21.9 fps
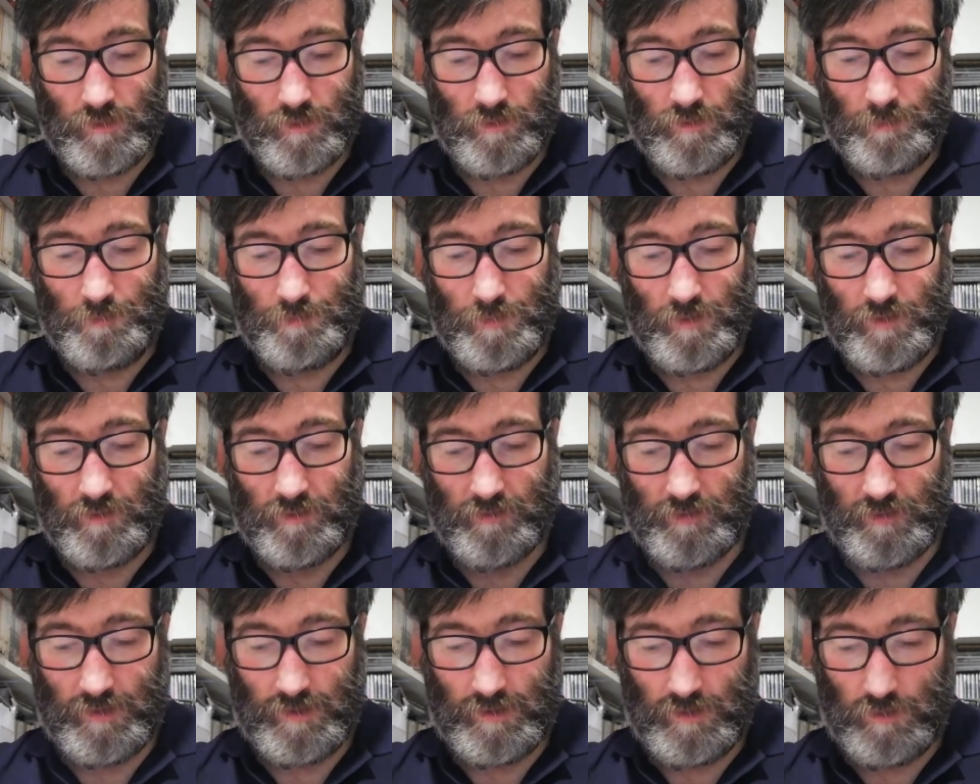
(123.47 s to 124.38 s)
the
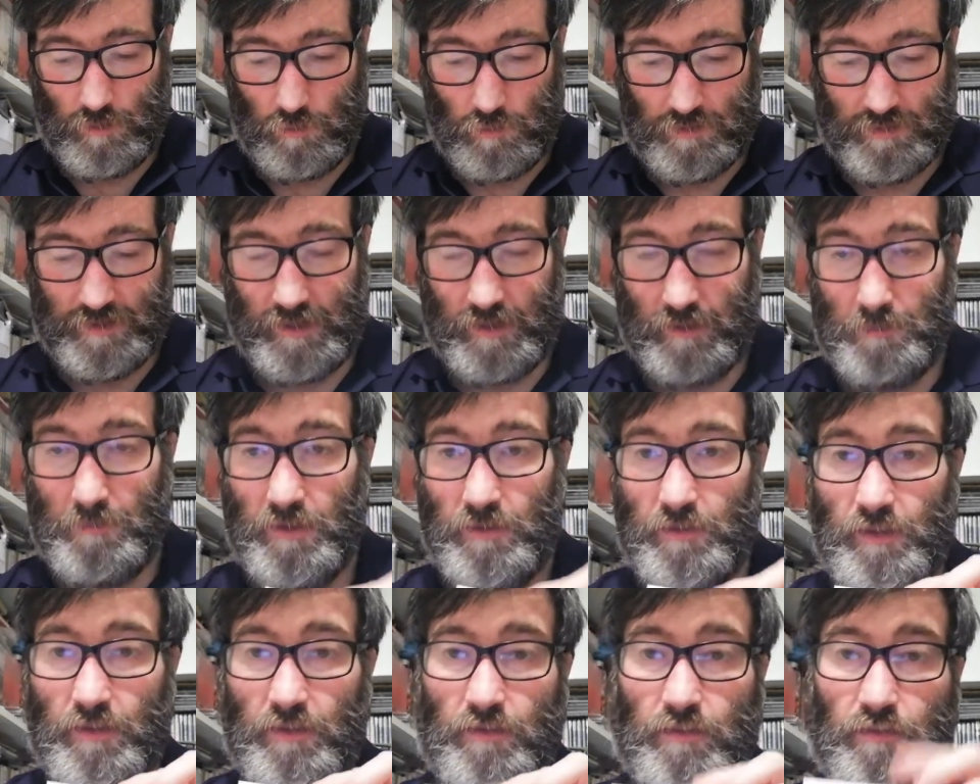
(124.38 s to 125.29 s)
person who sent me
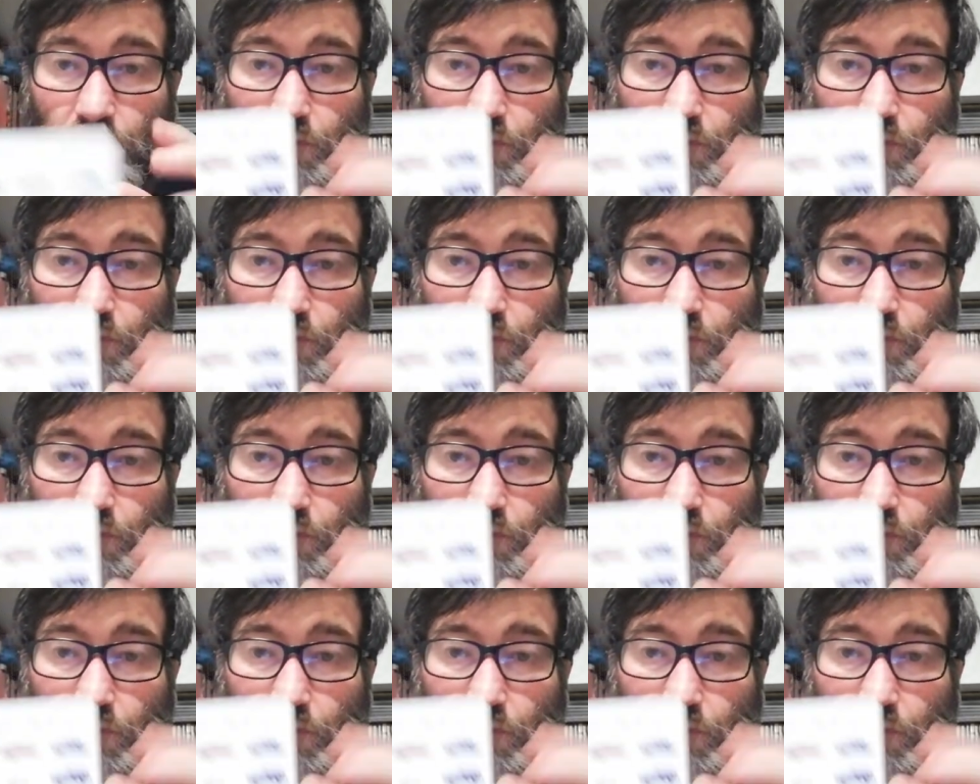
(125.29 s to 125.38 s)
this